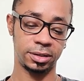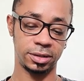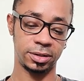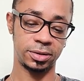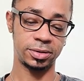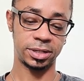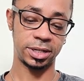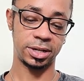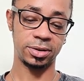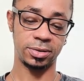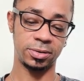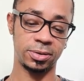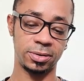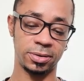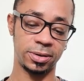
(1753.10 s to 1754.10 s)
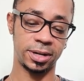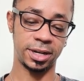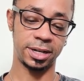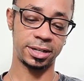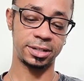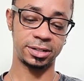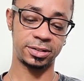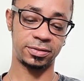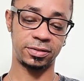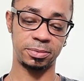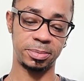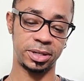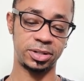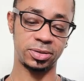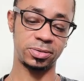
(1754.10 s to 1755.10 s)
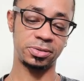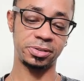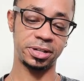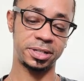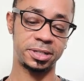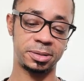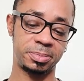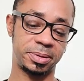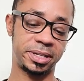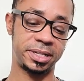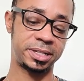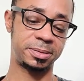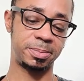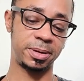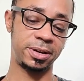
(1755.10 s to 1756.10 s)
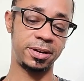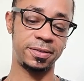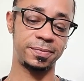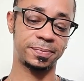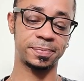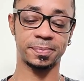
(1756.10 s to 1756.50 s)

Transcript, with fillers: Closing Oracle guidance for my Taurus, please, Spirit.